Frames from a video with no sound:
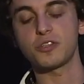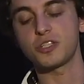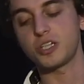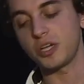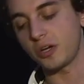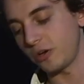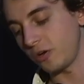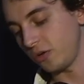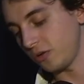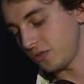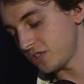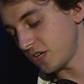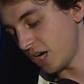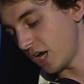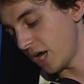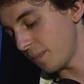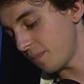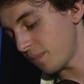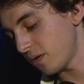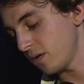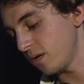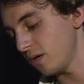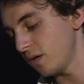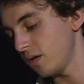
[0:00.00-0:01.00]
cereal type,
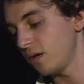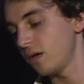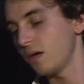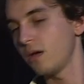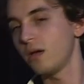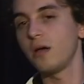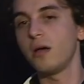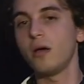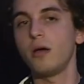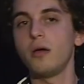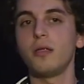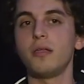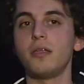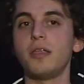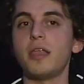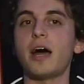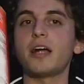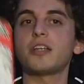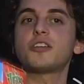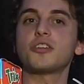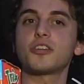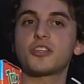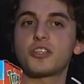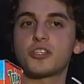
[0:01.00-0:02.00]

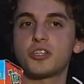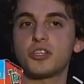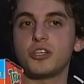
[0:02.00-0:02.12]
not just